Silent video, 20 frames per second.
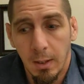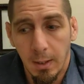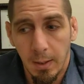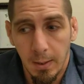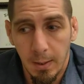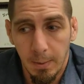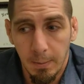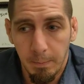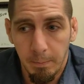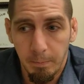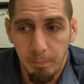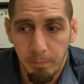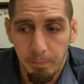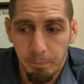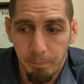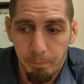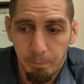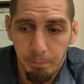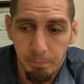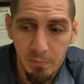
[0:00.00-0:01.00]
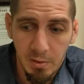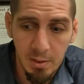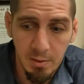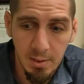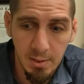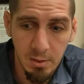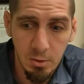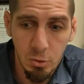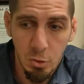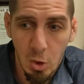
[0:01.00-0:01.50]

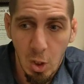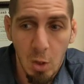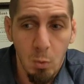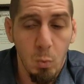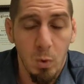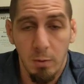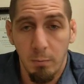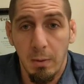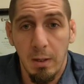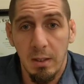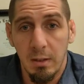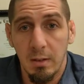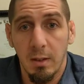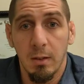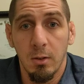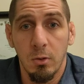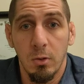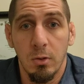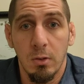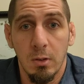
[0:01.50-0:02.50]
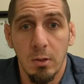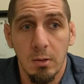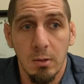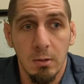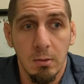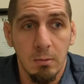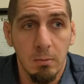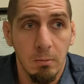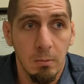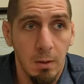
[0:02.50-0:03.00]
And that is not one of my
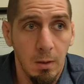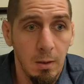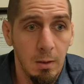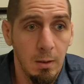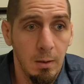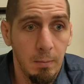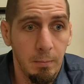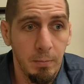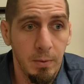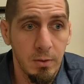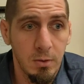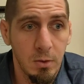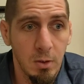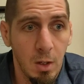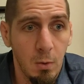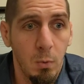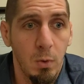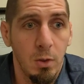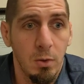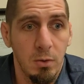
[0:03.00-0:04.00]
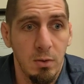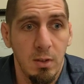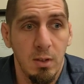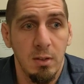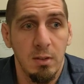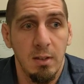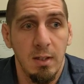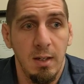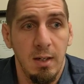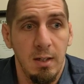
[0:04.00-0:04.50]
intelligences. That's not one of those
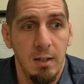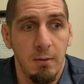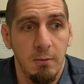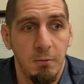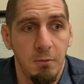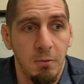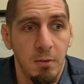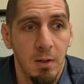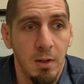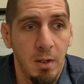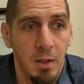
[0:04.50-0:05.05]
things that I have